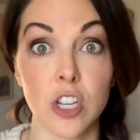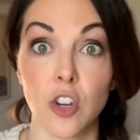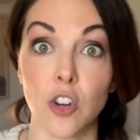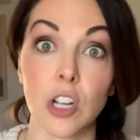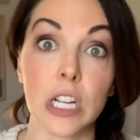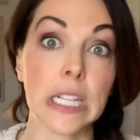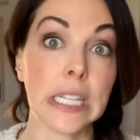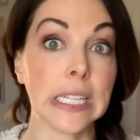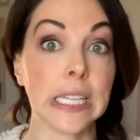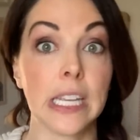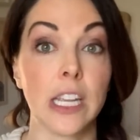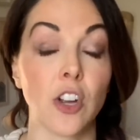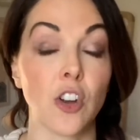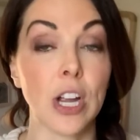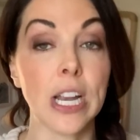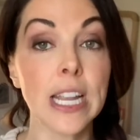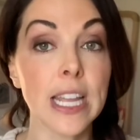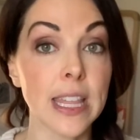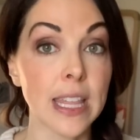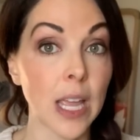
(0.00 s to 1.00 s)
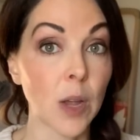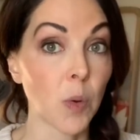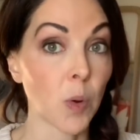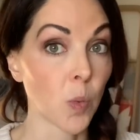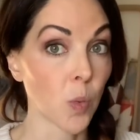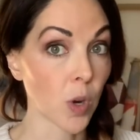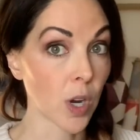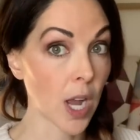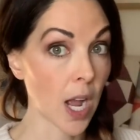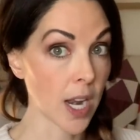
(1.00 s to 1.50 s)
or clingy or anything when
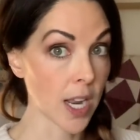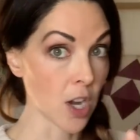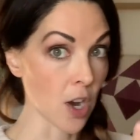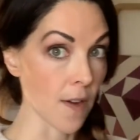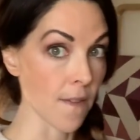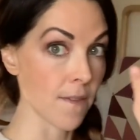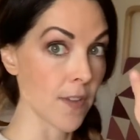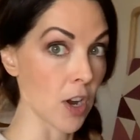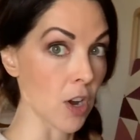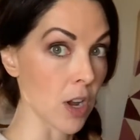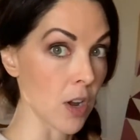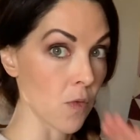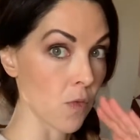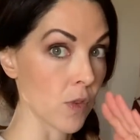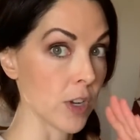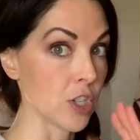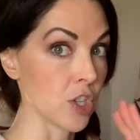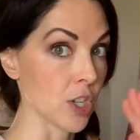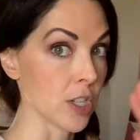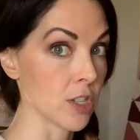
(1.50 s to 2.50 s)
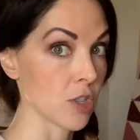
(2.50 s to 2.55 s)
we're cutting our very rigid,